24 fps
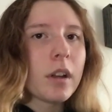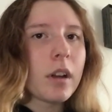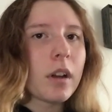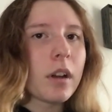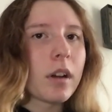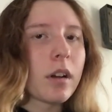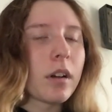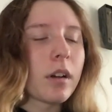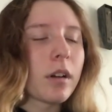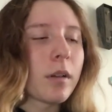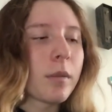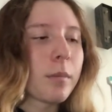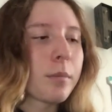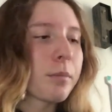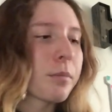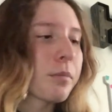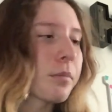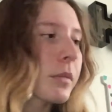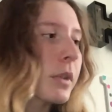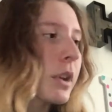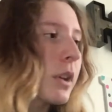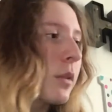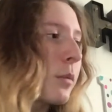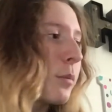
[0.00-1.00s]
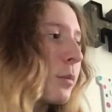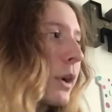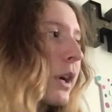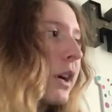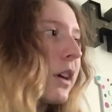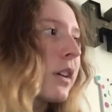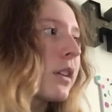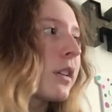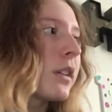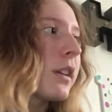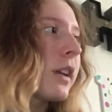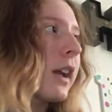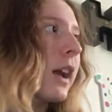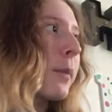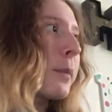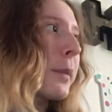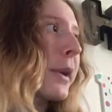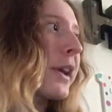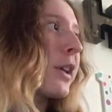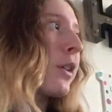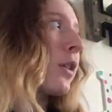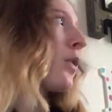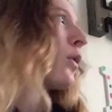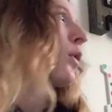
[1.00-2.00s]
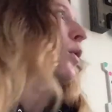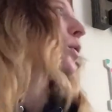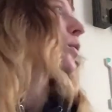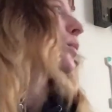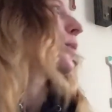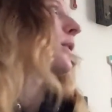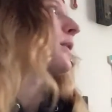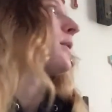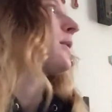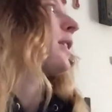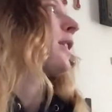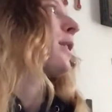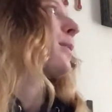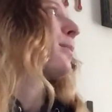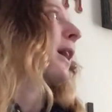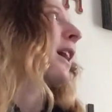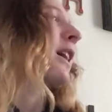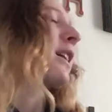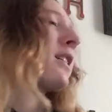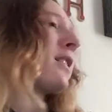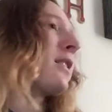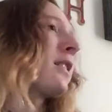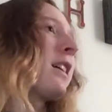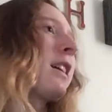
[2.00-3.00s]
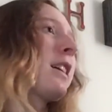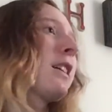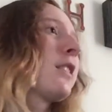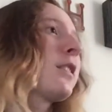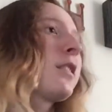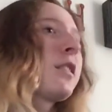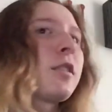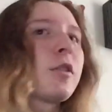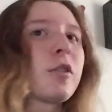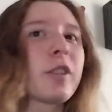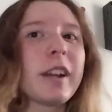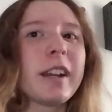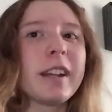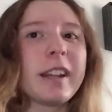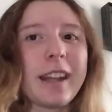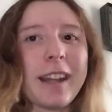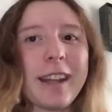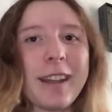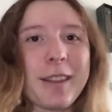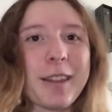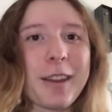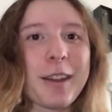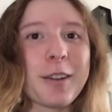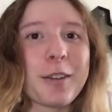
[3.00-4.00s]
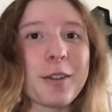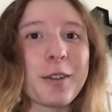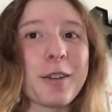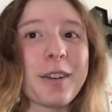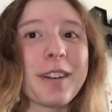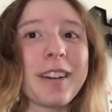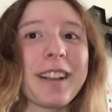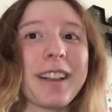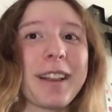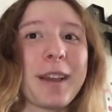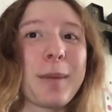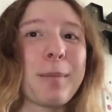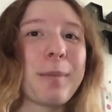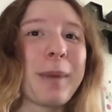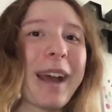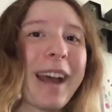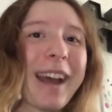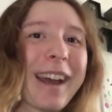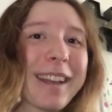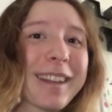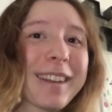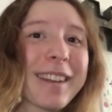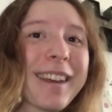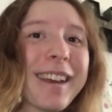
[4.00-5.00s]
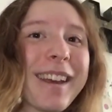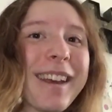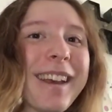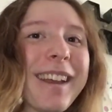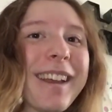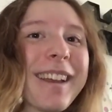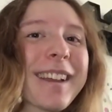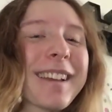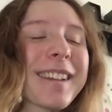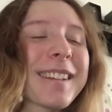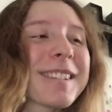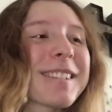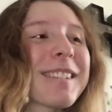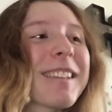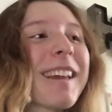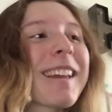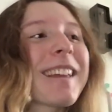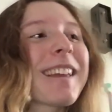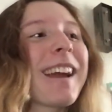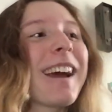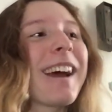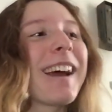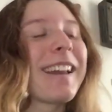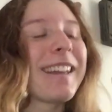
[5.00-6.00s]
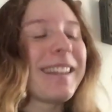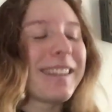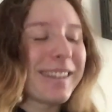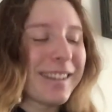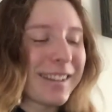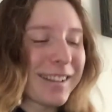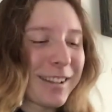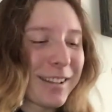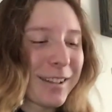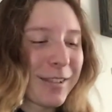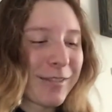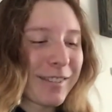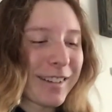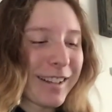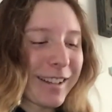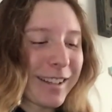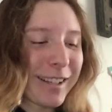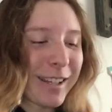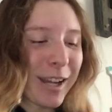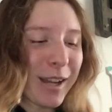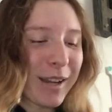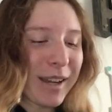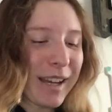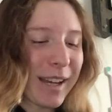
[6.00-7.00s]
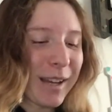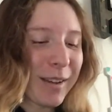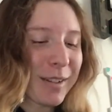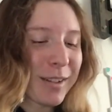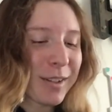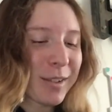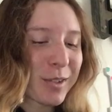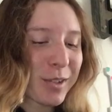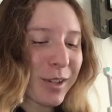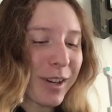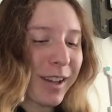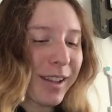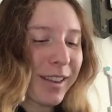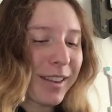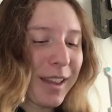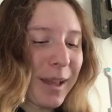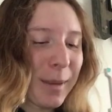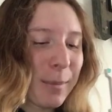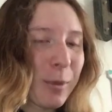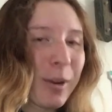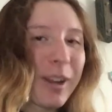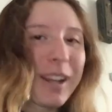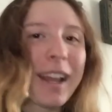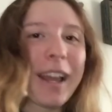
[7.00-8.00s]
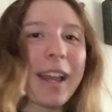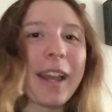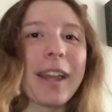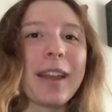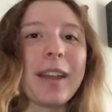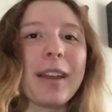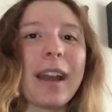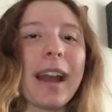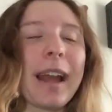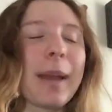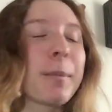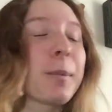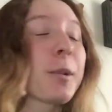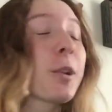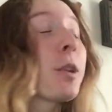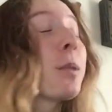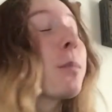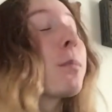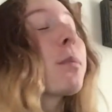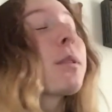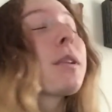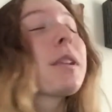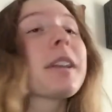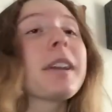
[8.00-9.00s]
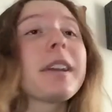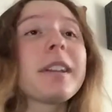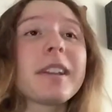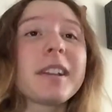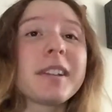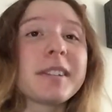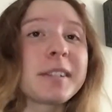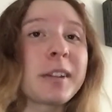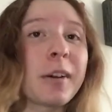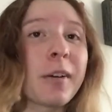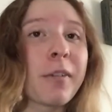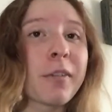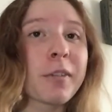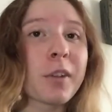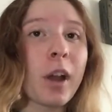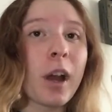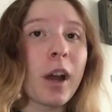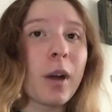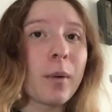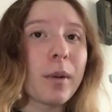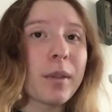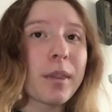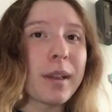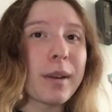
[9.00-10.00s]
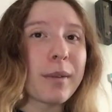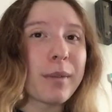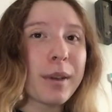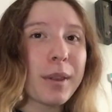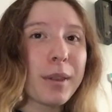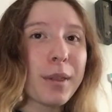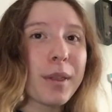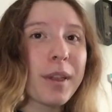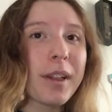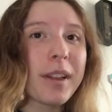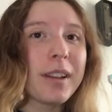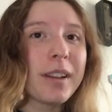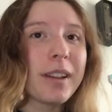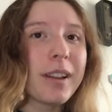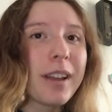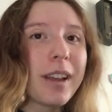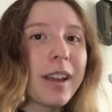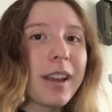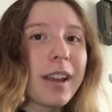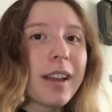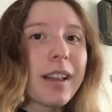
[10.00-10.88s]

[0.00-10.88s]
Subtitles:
But yeah, my old ones, like back in like grade 8, they're really bad. Cause like I didn't really know how to draw at that point. I'm completely self-taught with everything.